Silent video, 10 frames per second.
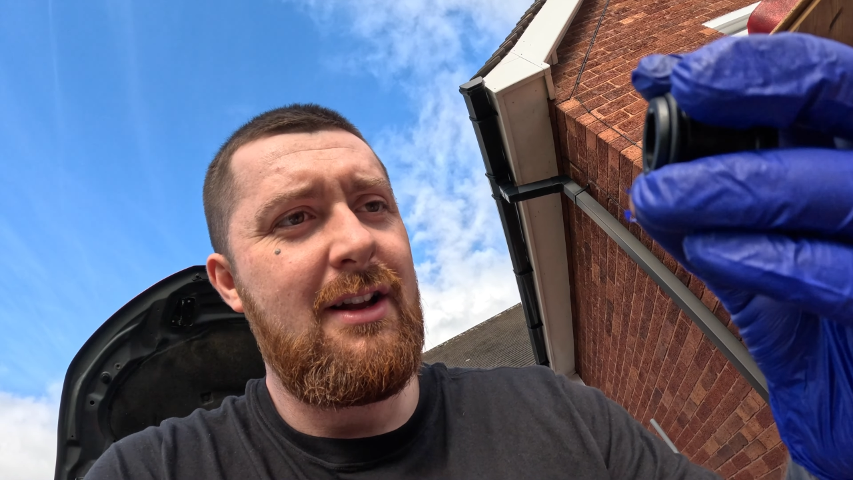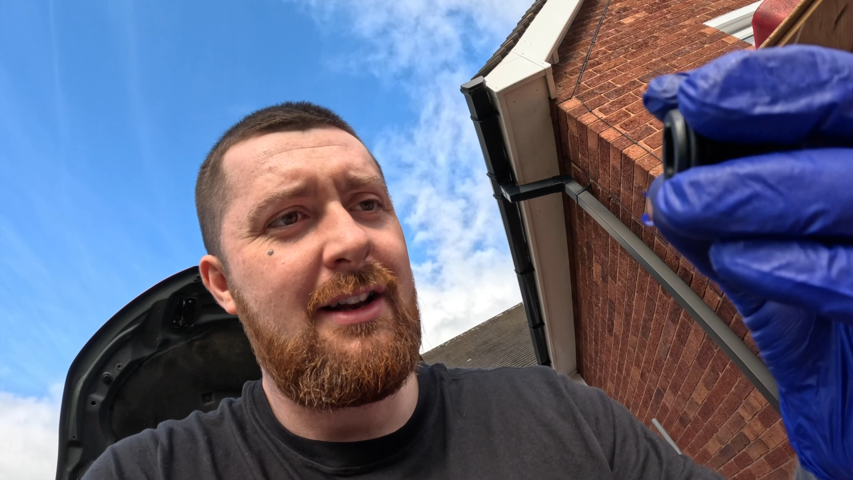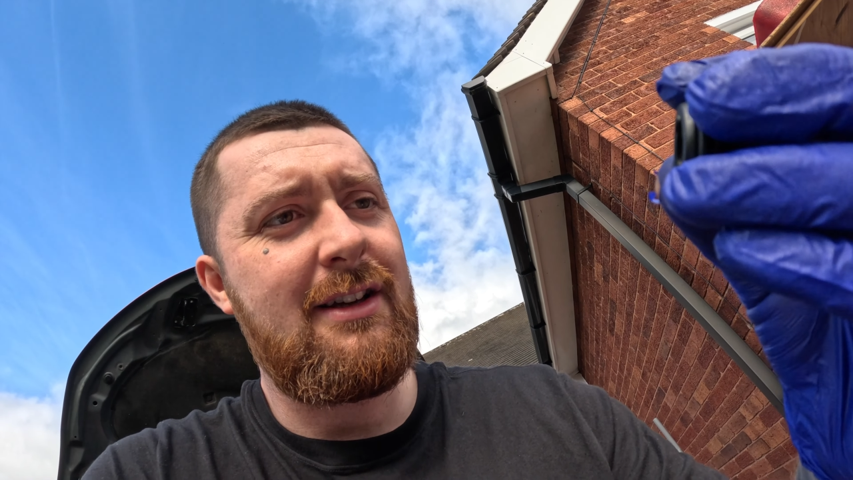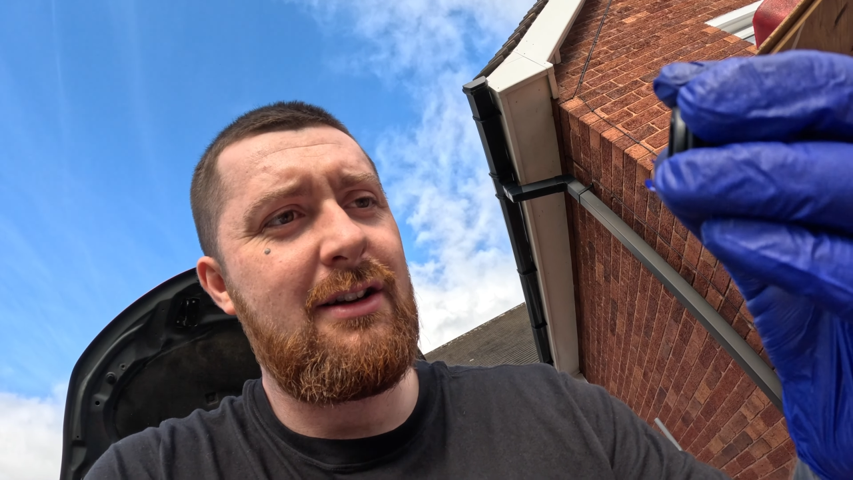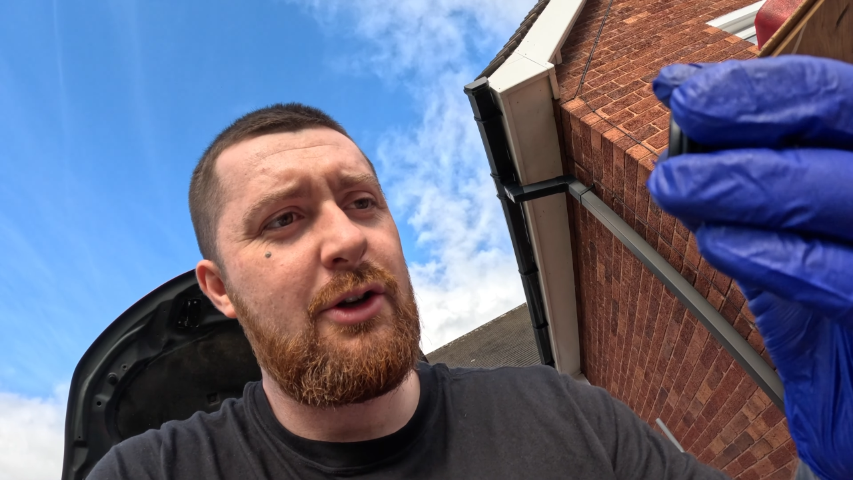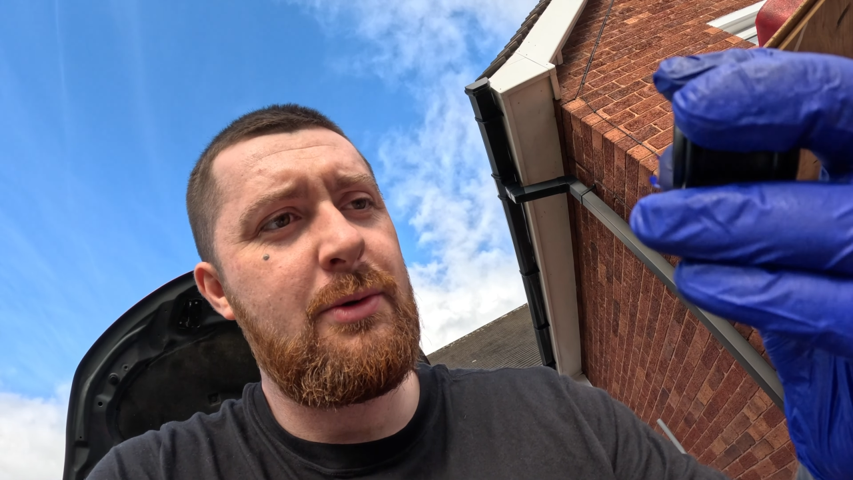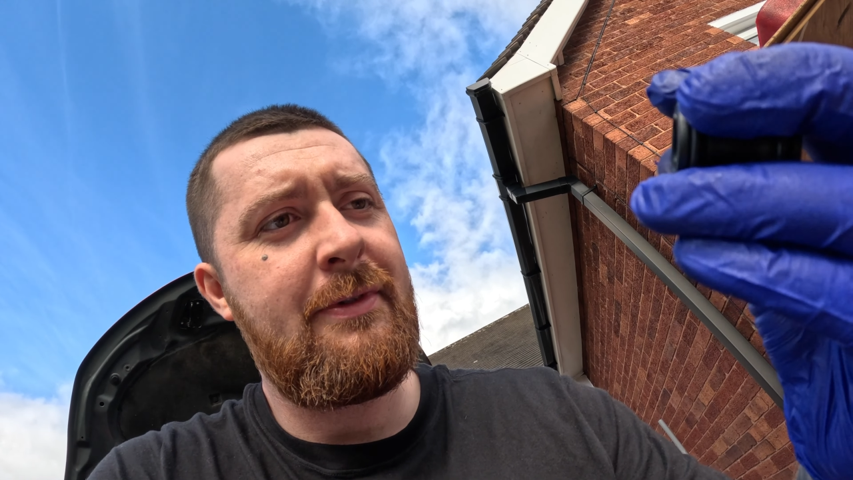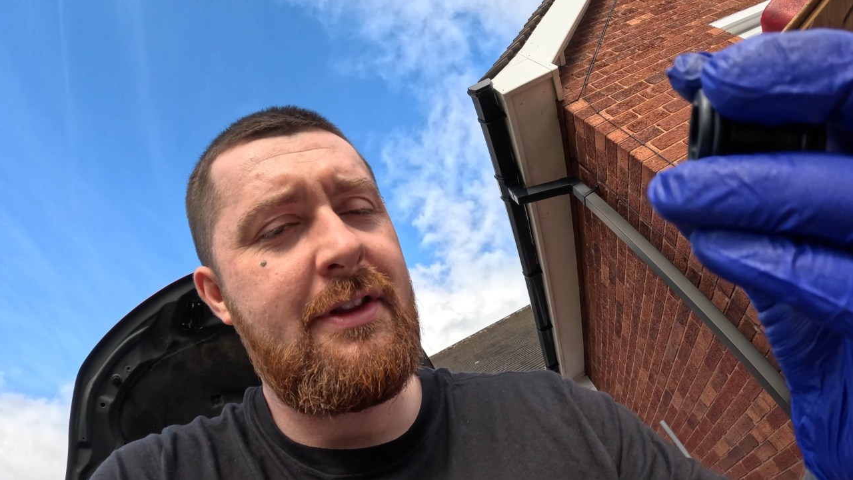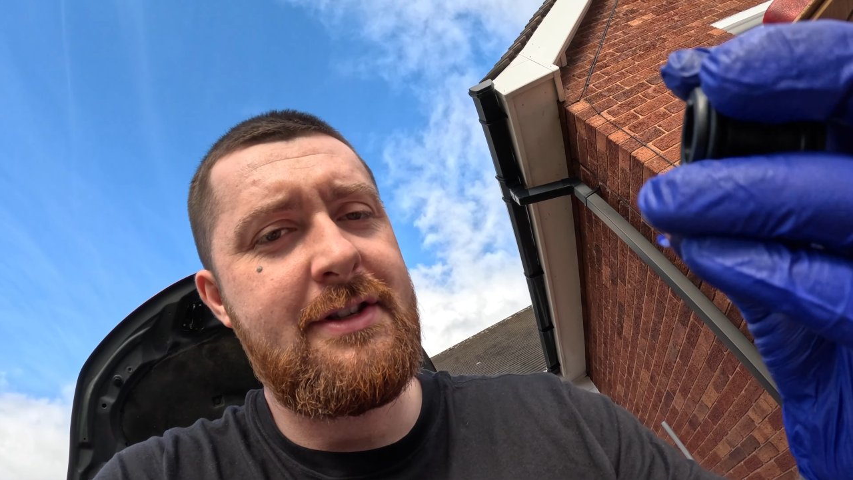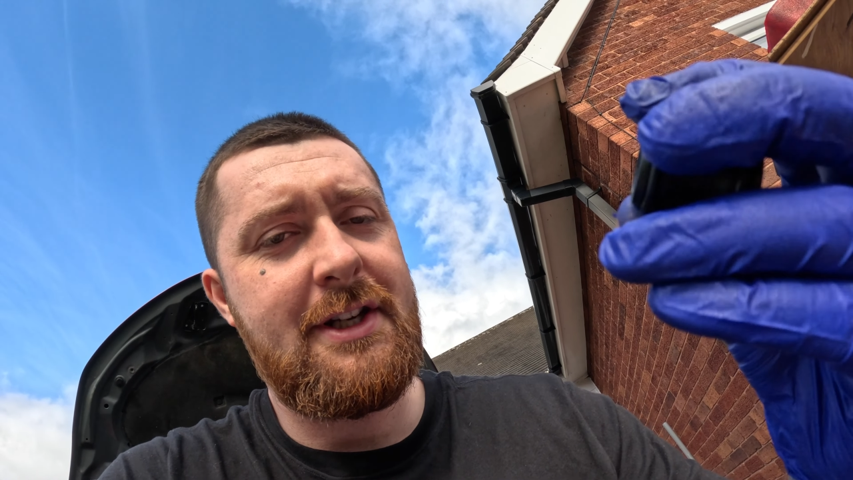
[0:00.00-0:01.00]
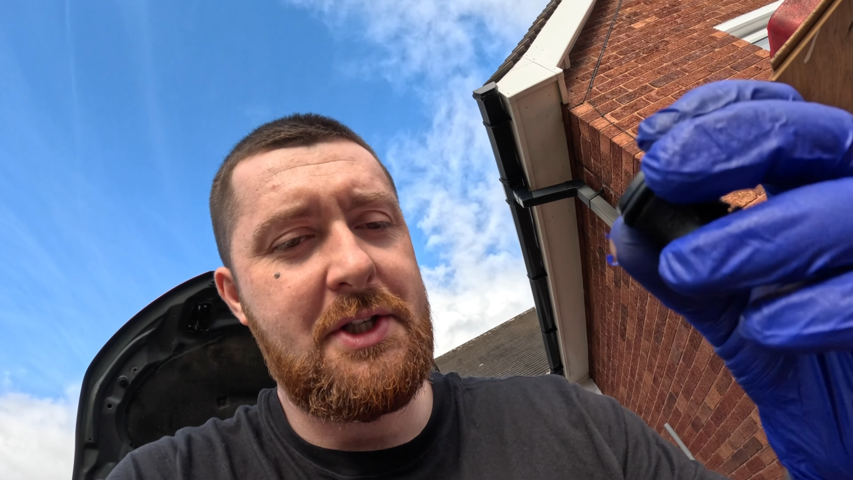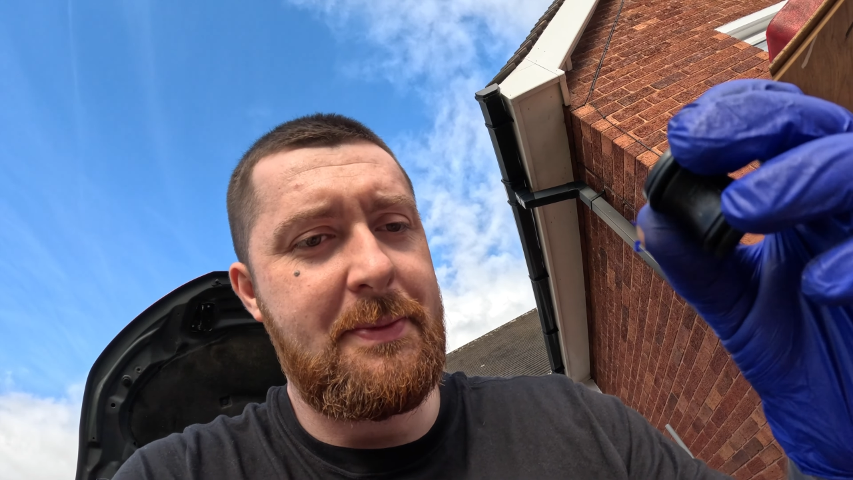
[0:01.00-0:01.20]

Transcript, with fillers: like a lube for the seals,